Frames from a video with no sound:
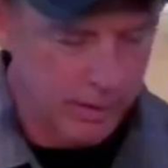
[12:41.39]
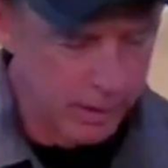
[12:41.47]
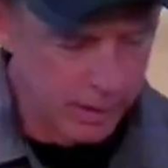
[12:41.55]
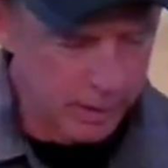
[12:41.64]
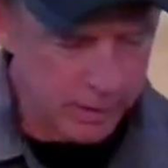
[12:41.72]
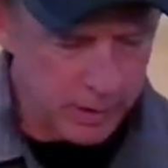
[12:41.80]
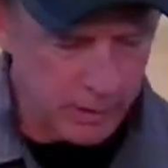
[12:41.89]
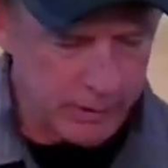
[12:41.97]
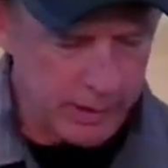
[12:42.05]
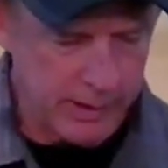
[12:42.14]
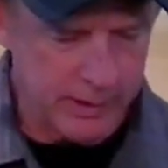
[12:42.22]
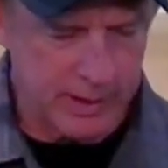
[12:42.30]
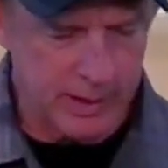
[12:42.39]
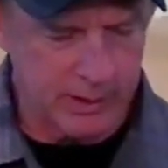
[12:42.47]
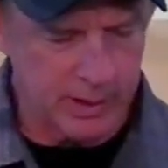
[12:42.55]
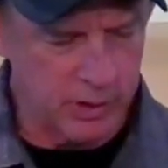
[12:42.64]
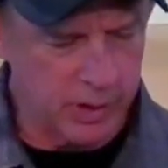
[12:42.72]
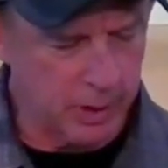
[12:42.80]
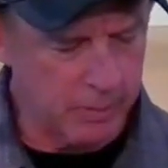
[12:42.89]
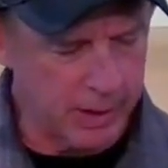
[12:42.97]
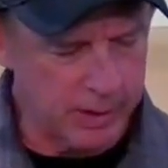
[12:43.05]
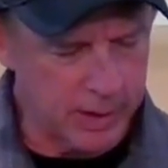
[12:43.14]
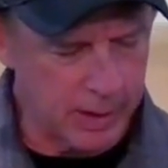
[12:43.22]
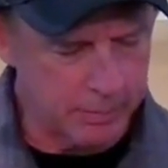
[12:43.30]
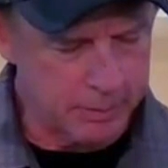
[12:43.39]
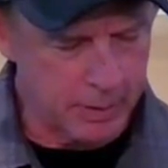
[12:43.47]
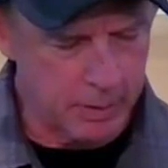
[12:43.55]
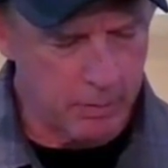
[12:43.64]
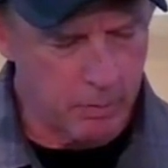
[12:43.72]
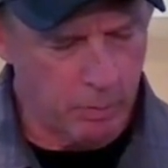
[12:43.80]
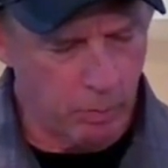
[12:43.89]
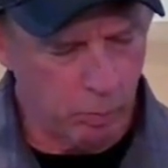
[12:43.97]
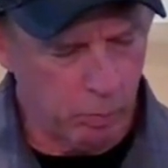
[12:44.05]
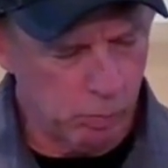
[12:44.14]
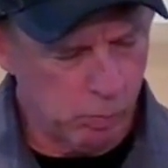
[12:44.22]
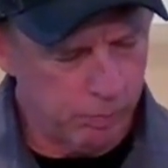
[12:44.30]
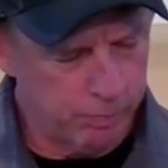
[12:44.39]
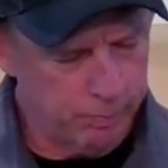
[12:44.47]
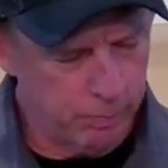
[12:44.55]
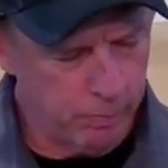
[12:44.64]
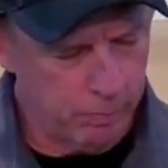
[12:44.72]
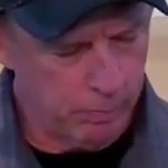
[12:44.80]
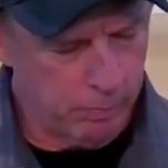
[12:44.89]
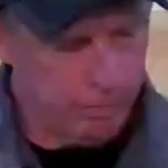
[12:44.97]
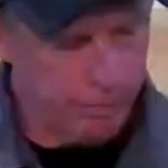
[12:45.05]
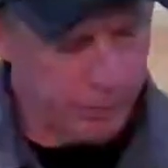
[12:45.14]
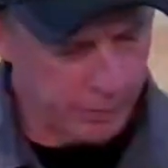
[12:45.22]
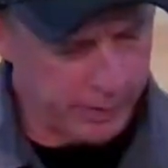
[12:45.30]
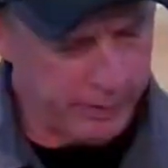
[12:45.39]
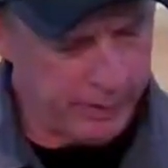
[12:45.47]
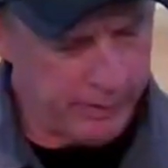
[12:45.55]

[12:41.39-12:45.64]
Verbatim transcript: So he says in Jeremiah chapter 3,